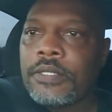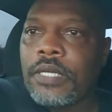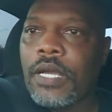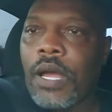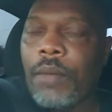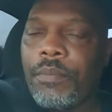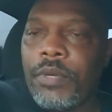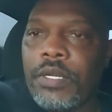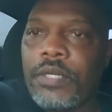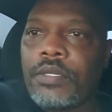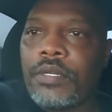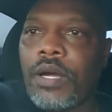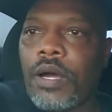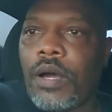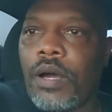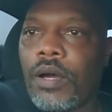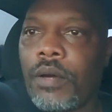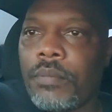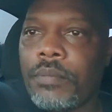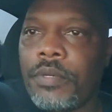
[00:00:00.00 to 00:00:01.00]
I'm in
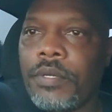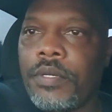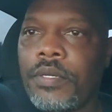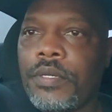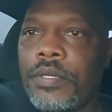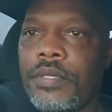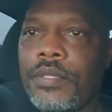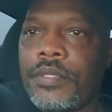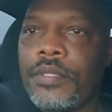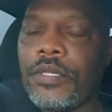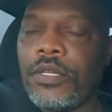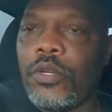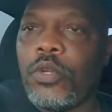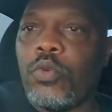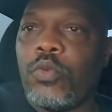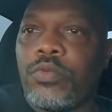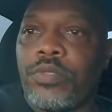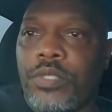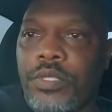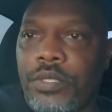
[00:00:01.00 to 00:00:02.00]
um,
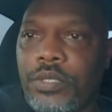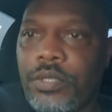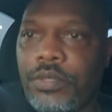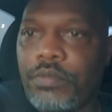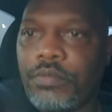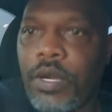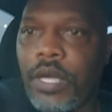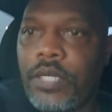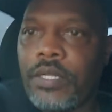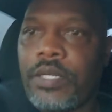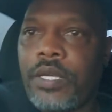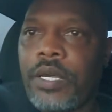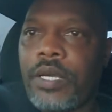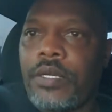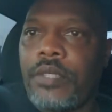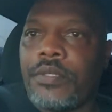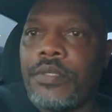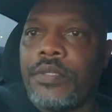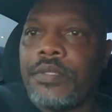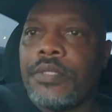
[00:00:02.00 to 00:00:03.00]
Luke's right
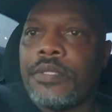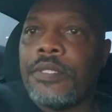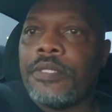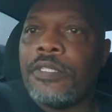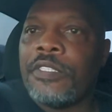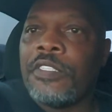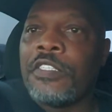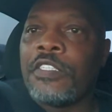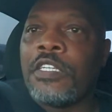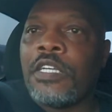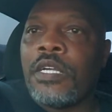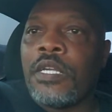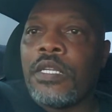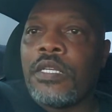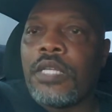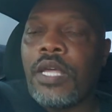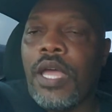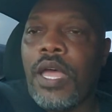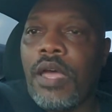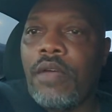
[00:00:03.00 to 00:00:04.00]
now.
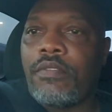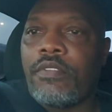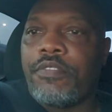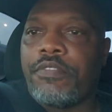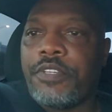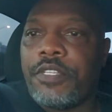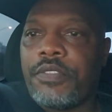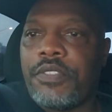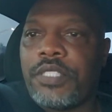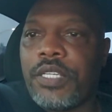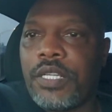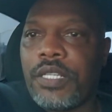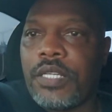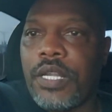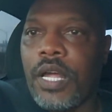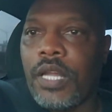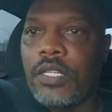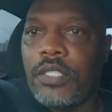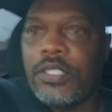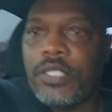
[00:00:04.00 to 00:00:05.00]
They have the
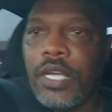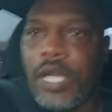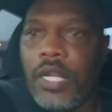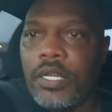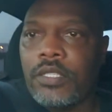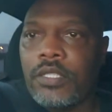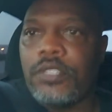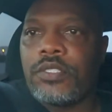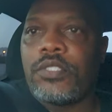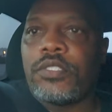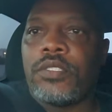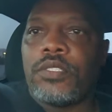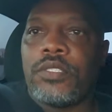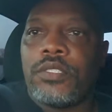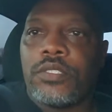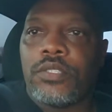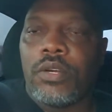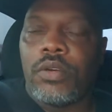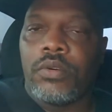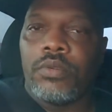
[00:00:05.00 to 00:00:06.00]
$15 challenge.
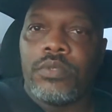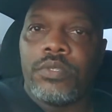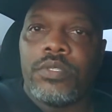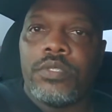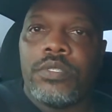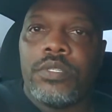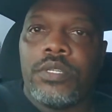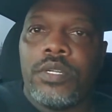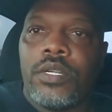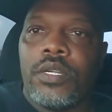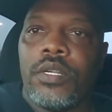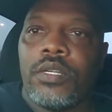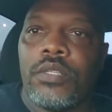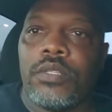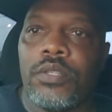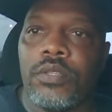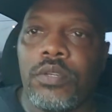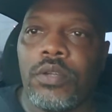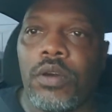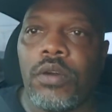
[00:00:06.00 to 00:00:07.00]
So,
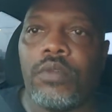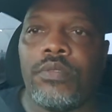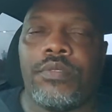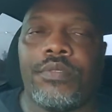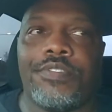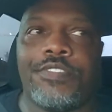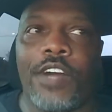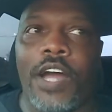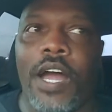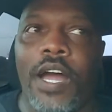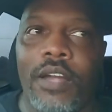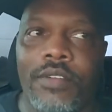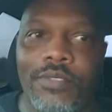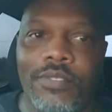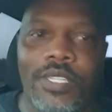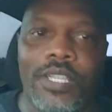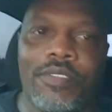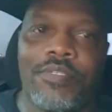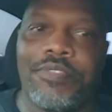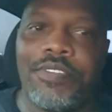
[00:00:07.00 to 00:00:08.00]
you know, five you
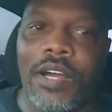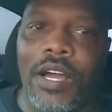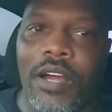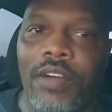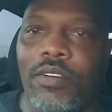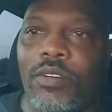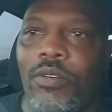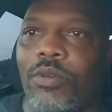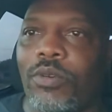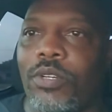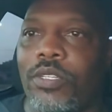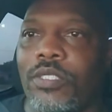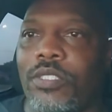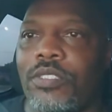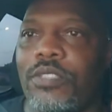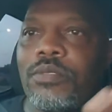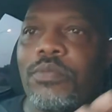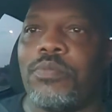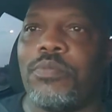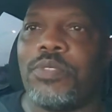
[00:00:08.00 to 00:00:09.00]
get five
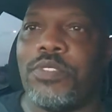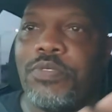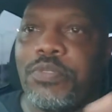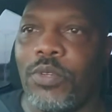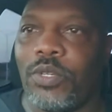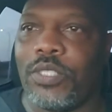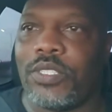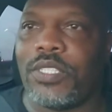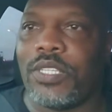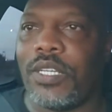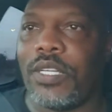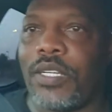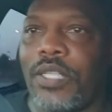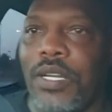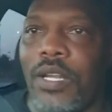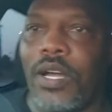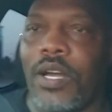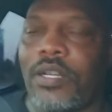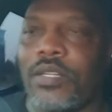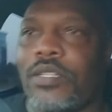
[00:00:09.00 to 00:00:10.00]
orders before 10
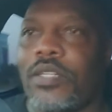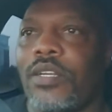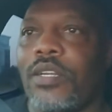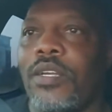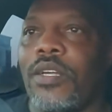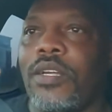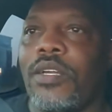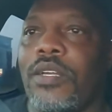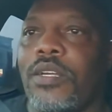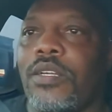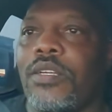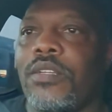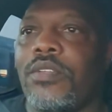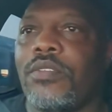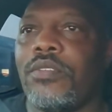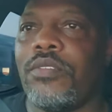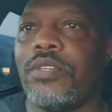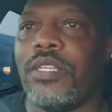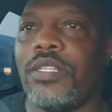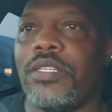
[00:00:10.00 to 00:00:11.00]
o'clock.
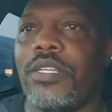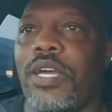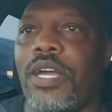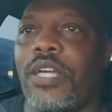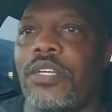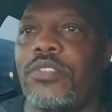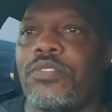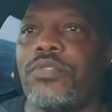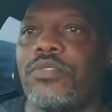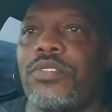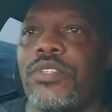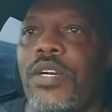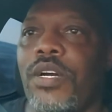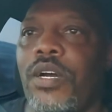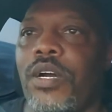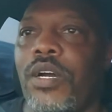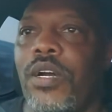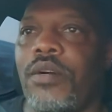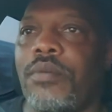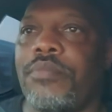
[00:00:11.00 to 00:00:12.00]
You get the extra
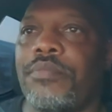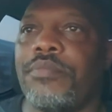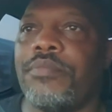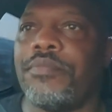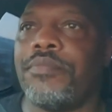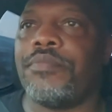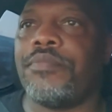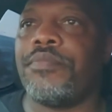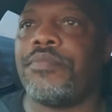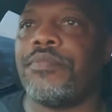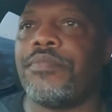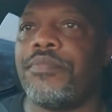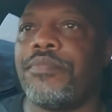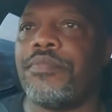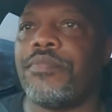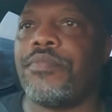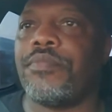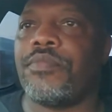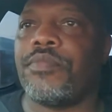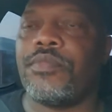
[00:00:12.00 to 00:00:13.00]

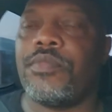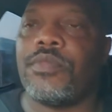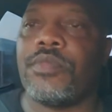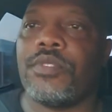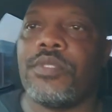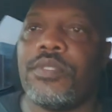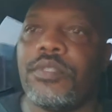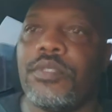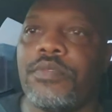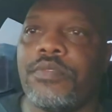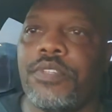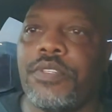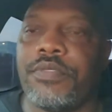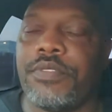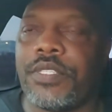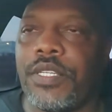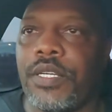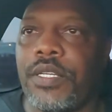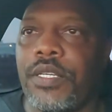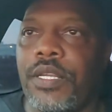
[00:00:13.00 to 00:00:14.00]
um,
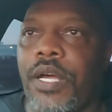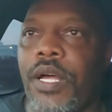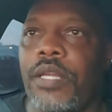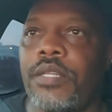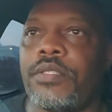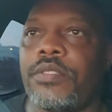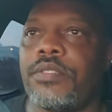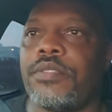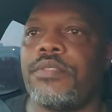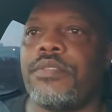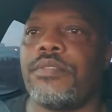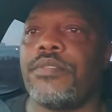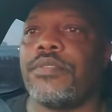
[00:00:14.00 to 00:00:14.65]
$15.